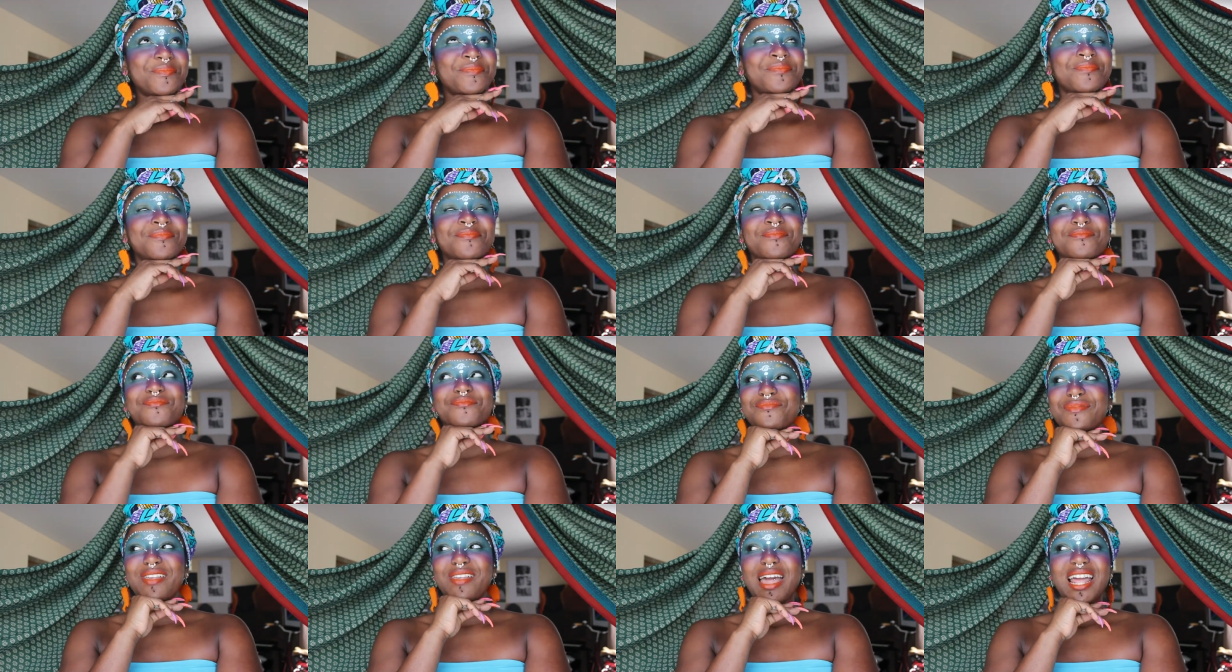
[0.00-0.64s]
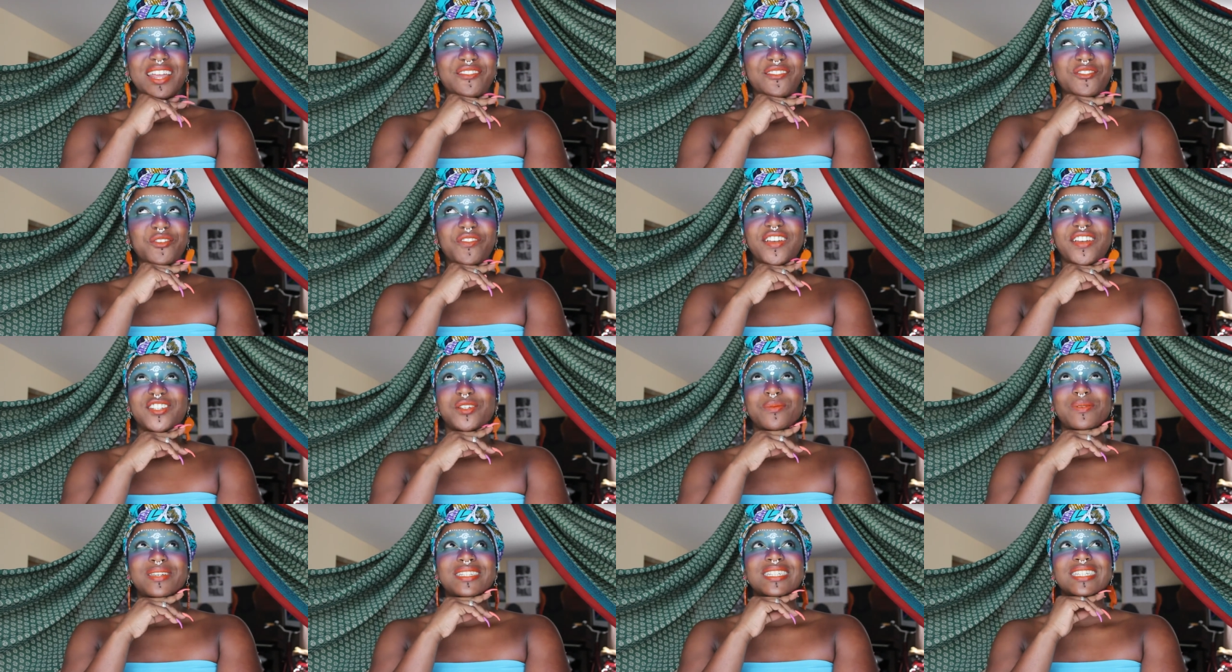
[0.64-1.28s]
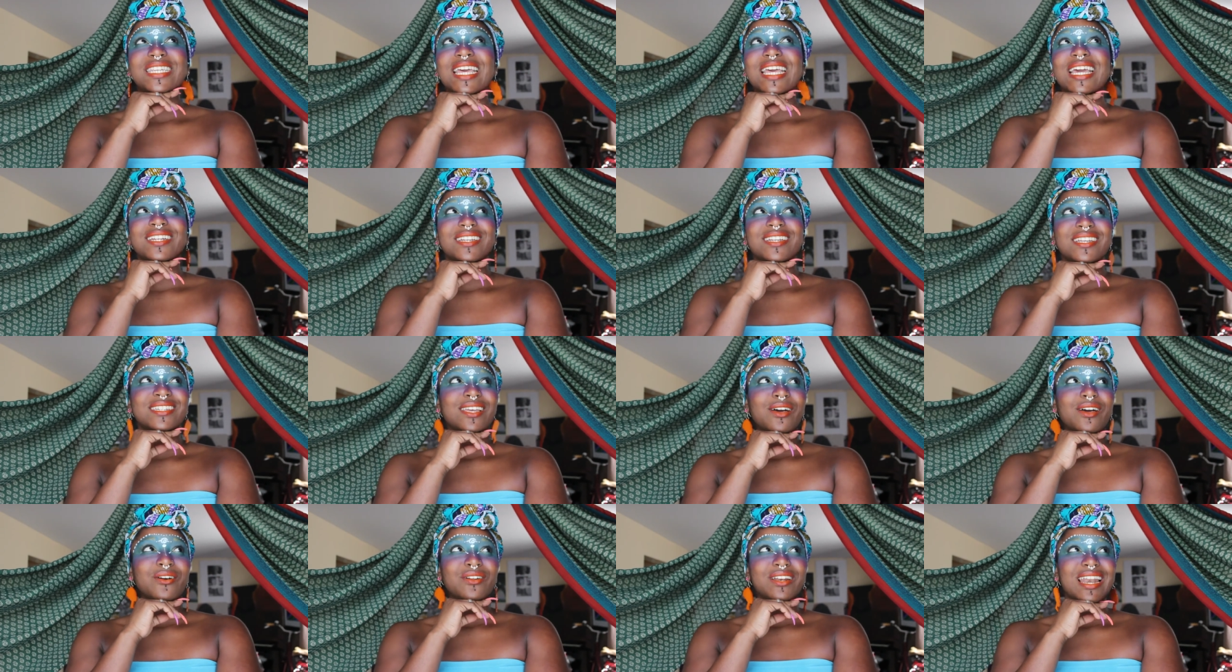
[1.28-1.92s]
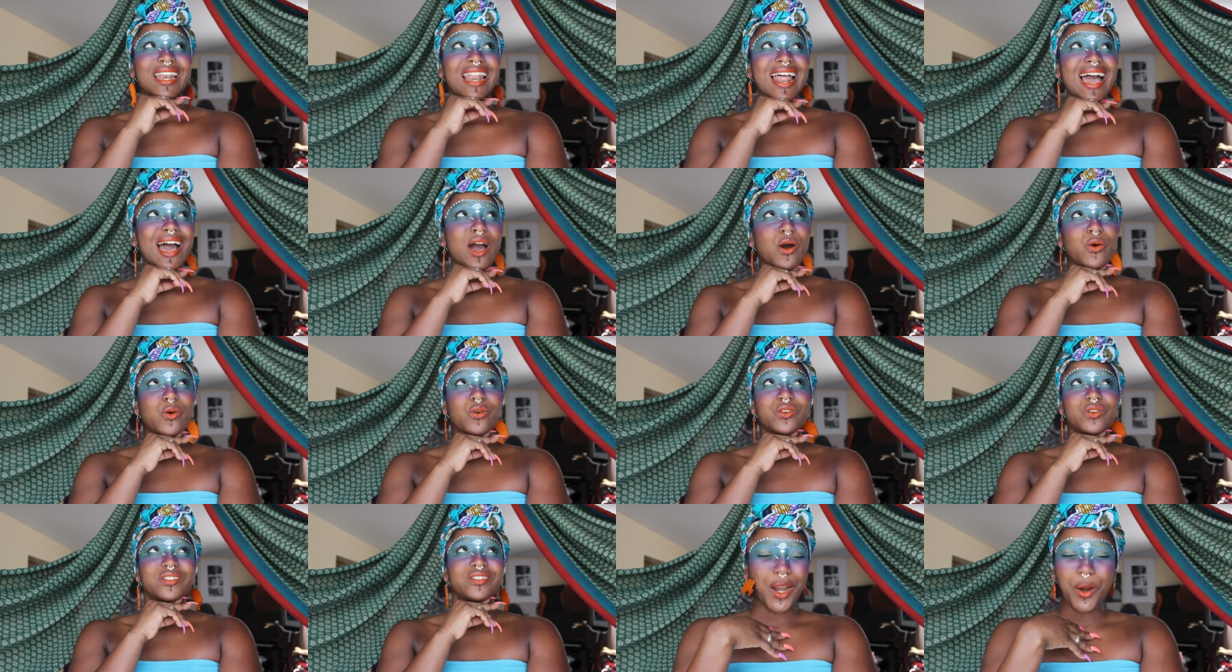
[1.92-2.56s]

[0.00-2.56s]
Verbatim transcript: I don't even know if I should be saying this out loud.